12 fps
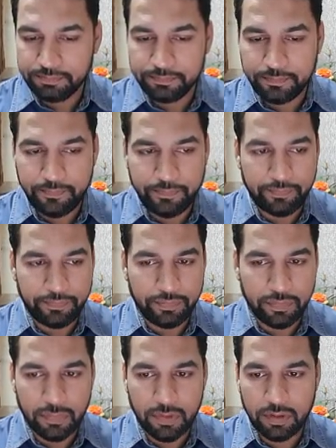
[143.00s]

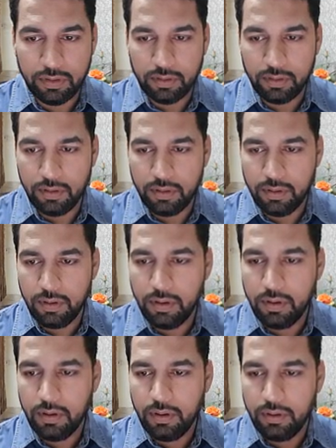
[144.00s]

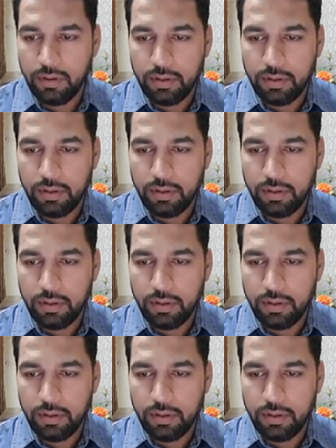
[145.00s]
(silence)